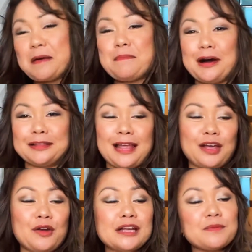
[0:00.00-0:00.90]
but
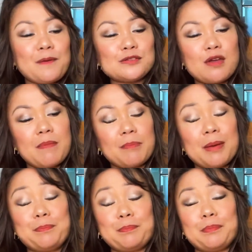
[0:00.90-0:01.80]
I supposed to have
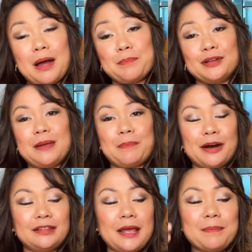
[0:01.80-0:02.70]
a birthday
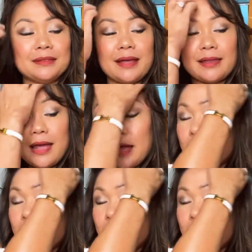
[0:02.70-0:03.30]
party, but then